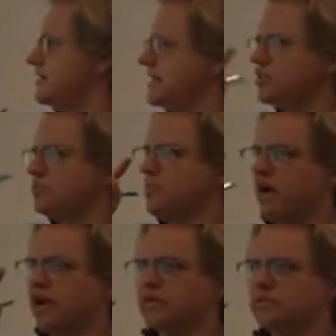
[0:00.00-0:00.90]
legal
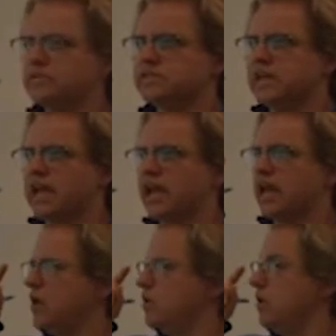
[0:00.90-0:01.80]
mind will
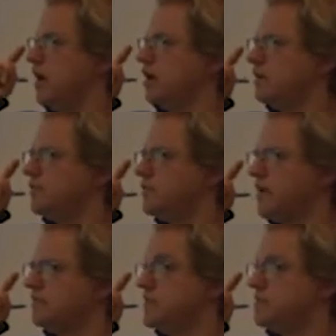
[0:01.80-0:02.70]
say, well, if you
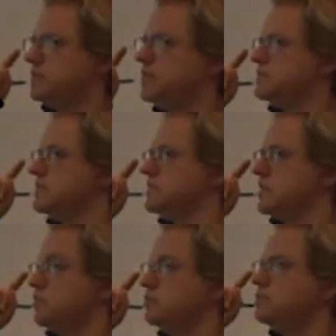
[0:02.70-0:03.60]
have 10 pieces
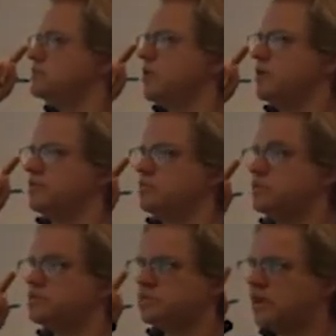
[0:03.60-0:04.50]
and you lose one of them,
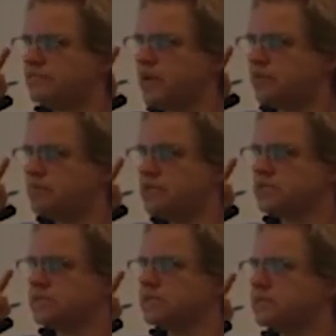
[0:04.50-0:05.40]
you still have 9
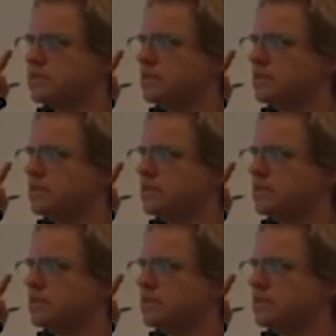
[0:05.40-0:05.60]
pieces.